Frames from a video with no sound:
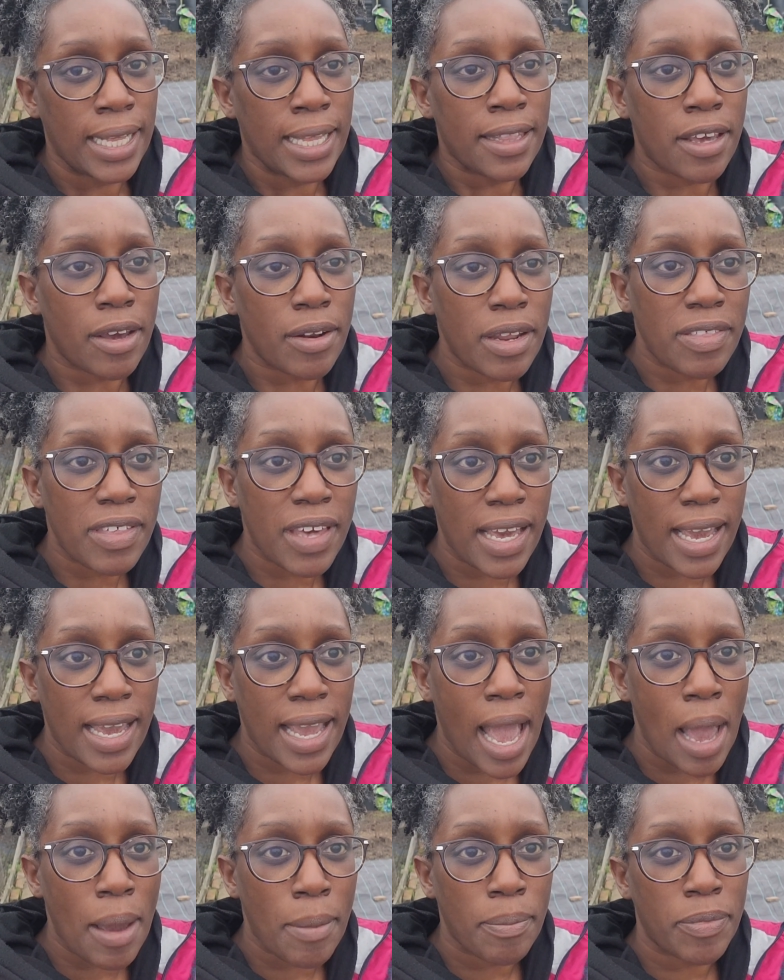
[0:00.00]
The only thing I
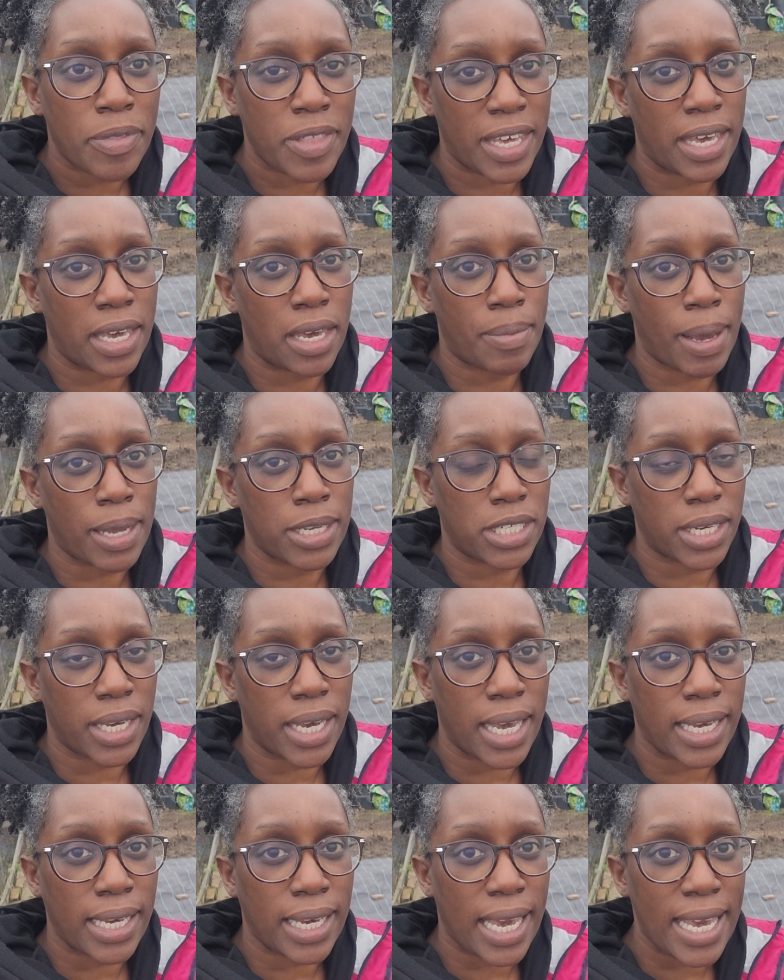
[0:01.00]
am thinking about
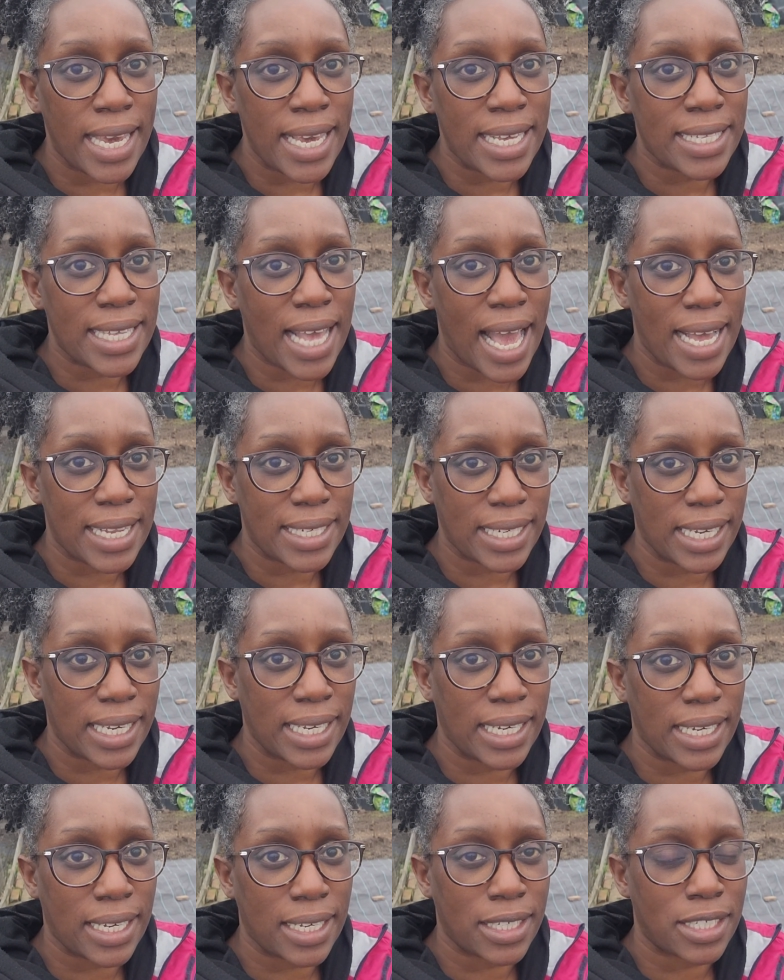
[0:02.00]
doing is
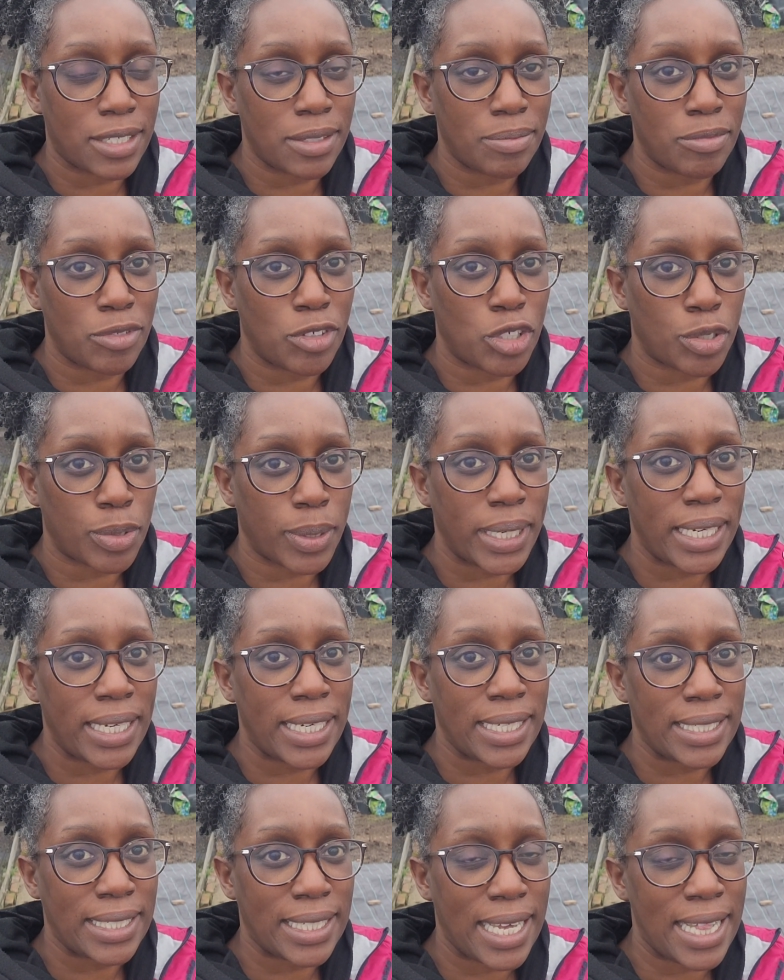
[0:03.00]
adding some
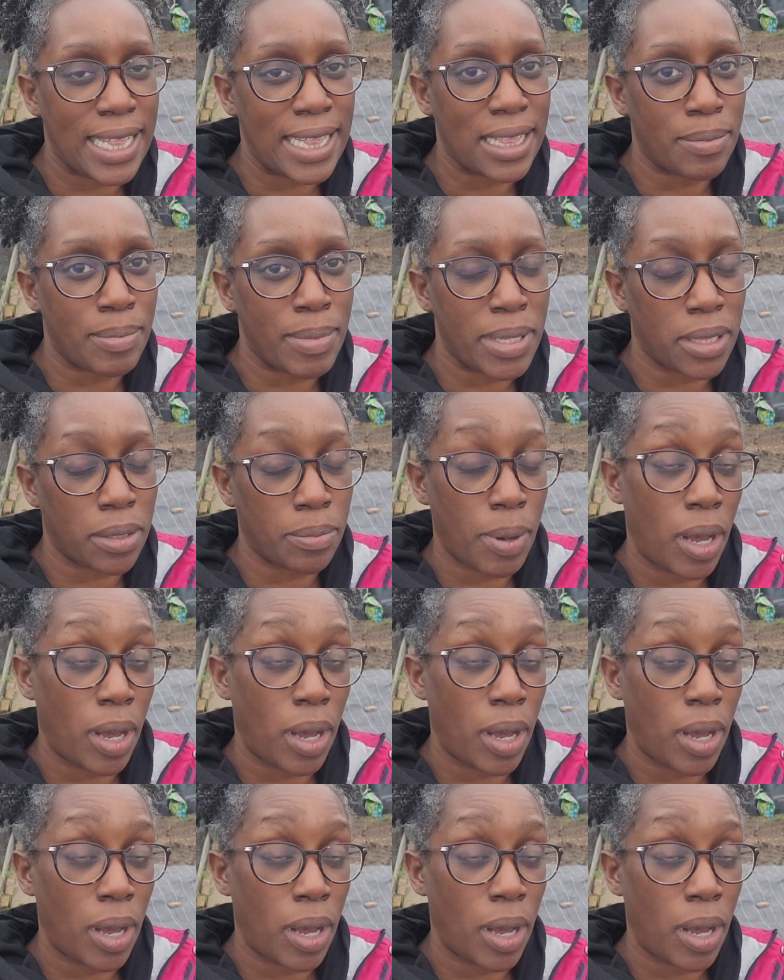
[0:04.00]
trees in the middle,